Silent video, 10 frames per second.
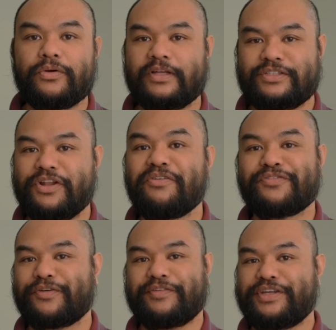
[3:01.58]
is known
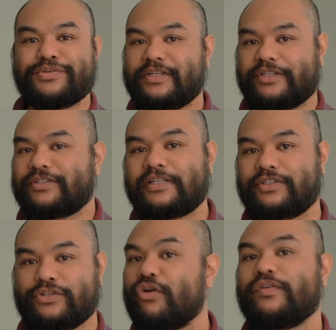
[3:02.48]
for reusing their
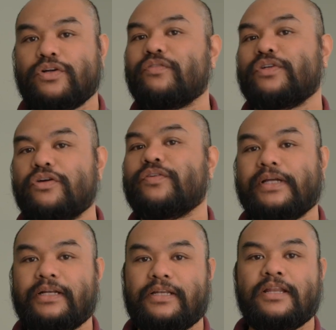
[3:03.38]
sensors over and over and over
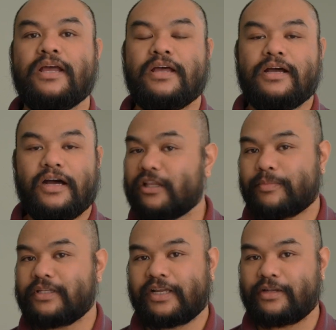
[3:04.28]
again, and other
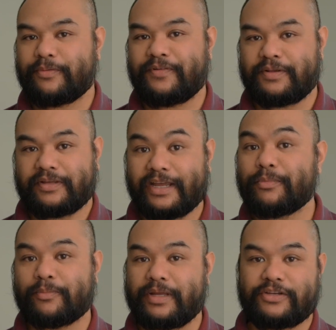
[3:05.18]

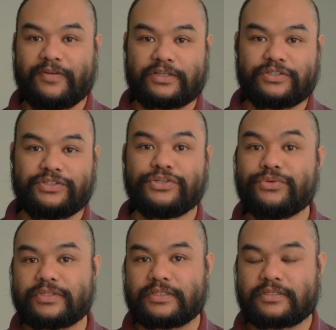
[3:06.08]
camera manufacturers
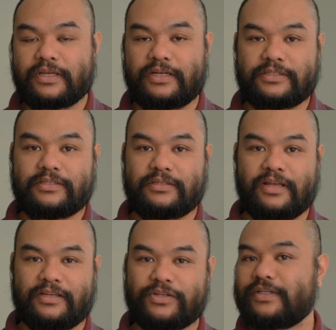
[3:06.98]
uses Sony
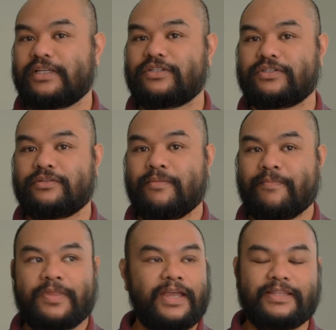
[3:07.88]
sensors,
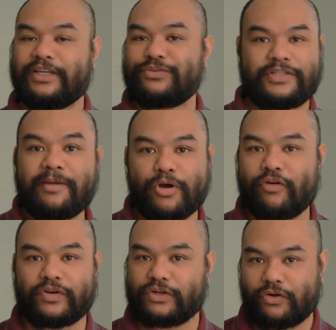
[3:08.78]
and they use them
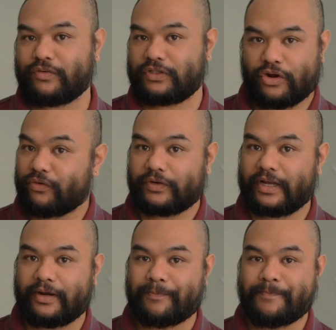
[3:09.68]
over and over and over
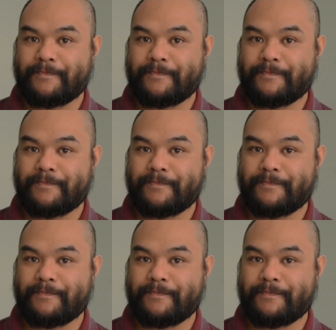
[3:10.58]
again.